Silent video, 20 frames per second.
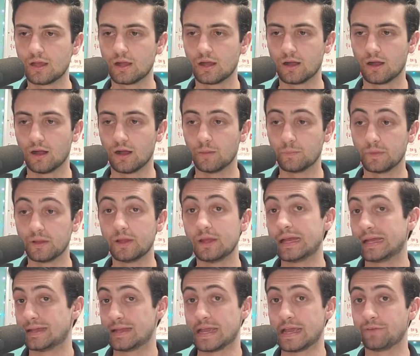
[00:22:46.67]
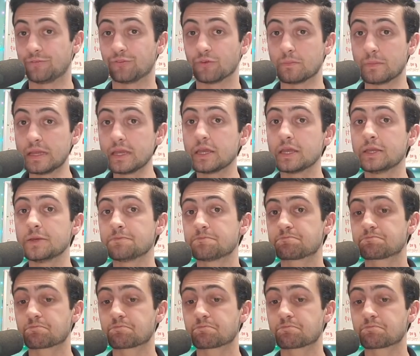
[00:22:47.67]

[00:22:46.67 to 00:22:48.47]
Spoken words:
And for me,